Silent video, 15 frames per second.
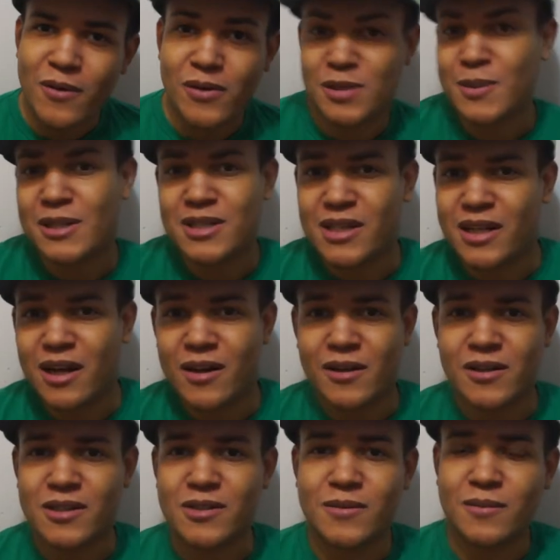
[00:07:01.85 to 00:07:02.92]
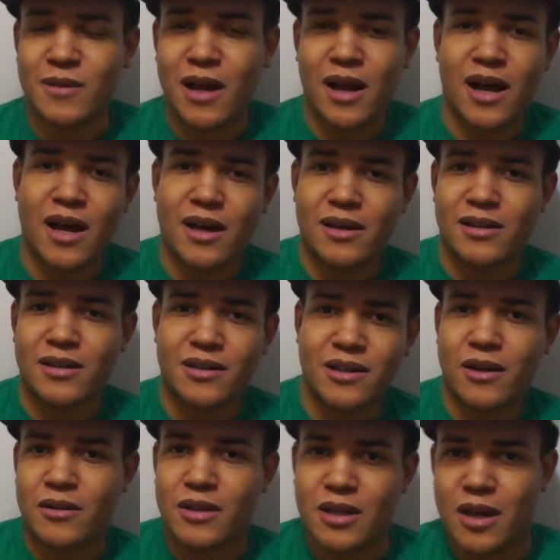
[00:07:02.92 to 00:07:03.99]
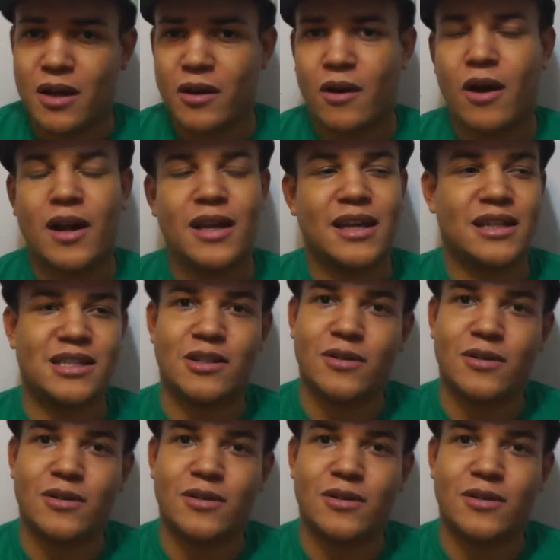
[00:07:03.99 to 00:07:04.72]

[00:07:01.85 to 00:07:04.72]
over, especially younger, uh, you know, the younger audience.